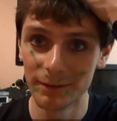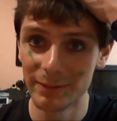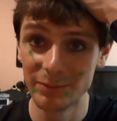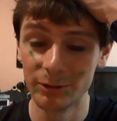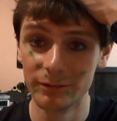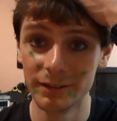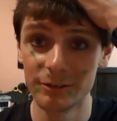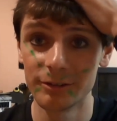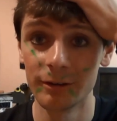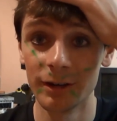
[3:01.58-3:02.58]
But the people who
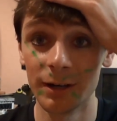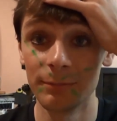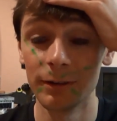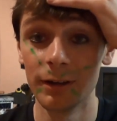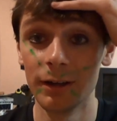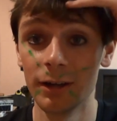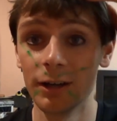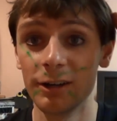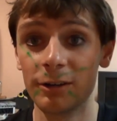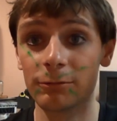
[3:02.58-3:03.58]
did show up
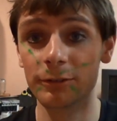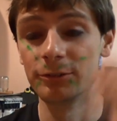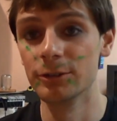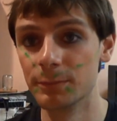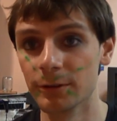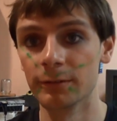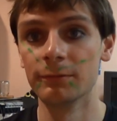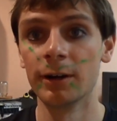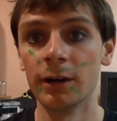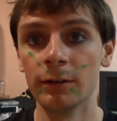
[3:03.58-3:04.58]
were super
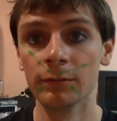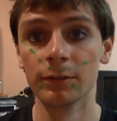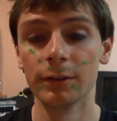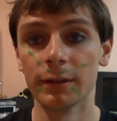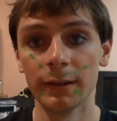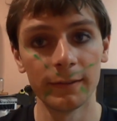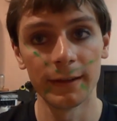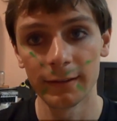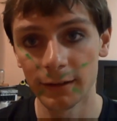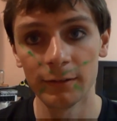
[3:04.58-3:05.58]
involved, and
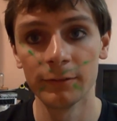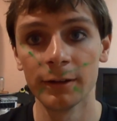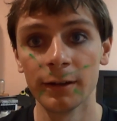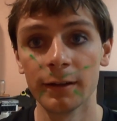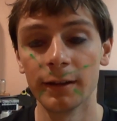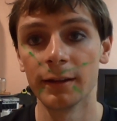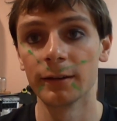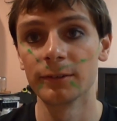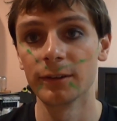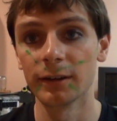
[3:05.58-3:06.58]
they loved it.
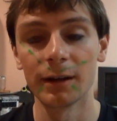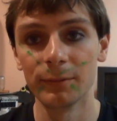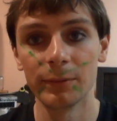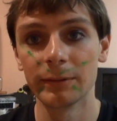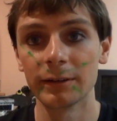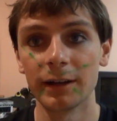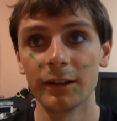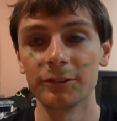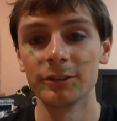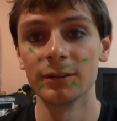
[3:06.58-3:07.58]
So a couple people in
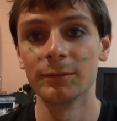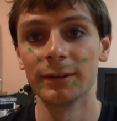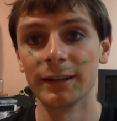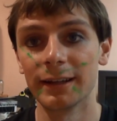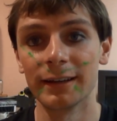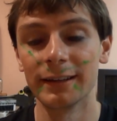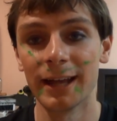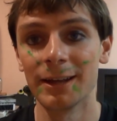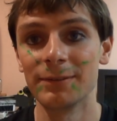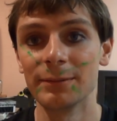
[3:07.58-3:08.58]
costume, and
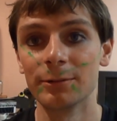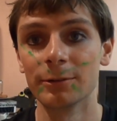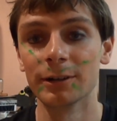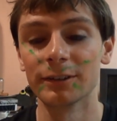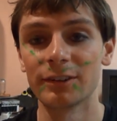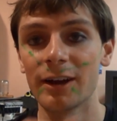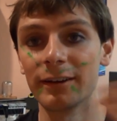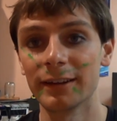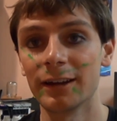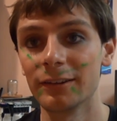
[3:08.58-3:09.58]
again, people were
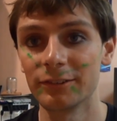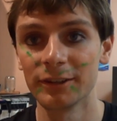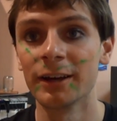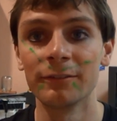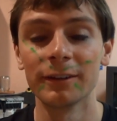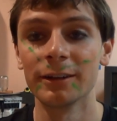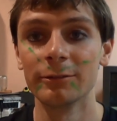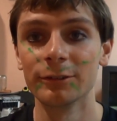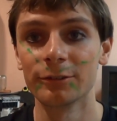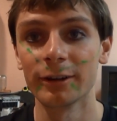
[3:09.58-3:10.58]
shouting out stuff, and it
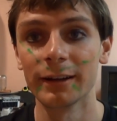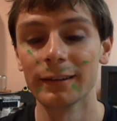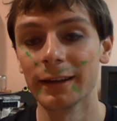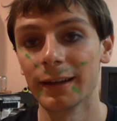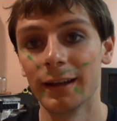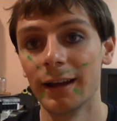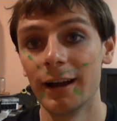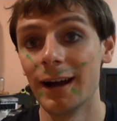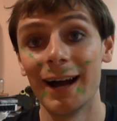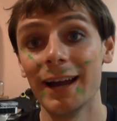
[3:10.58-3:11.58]
was great.
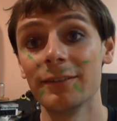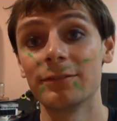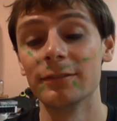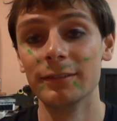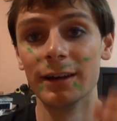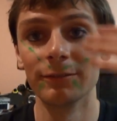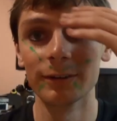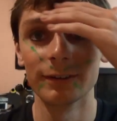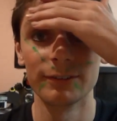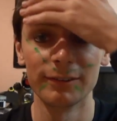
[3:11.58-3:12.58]
I've
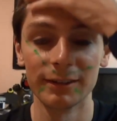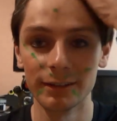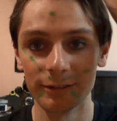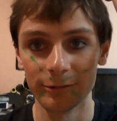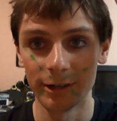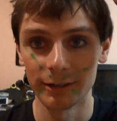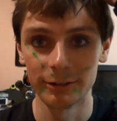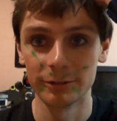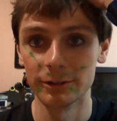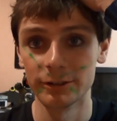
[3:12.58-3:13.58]
never seen a
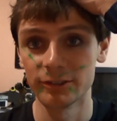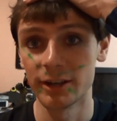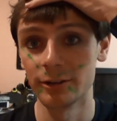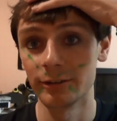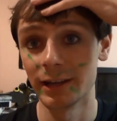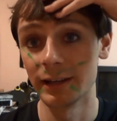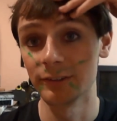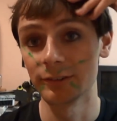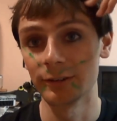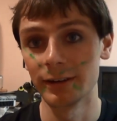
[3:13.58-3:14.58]
Rocky Horror
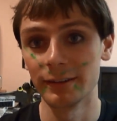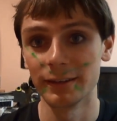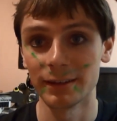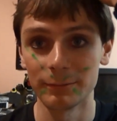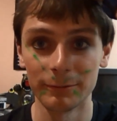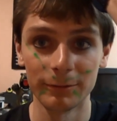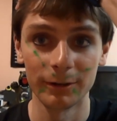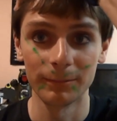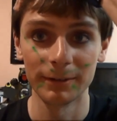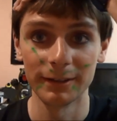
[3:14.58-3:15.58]
Shadowcast or anything
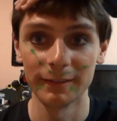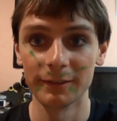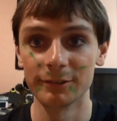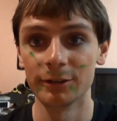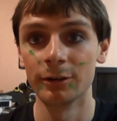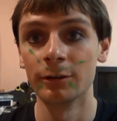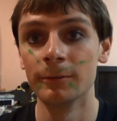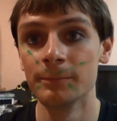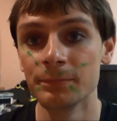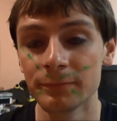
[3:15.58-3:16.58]
before being in the show,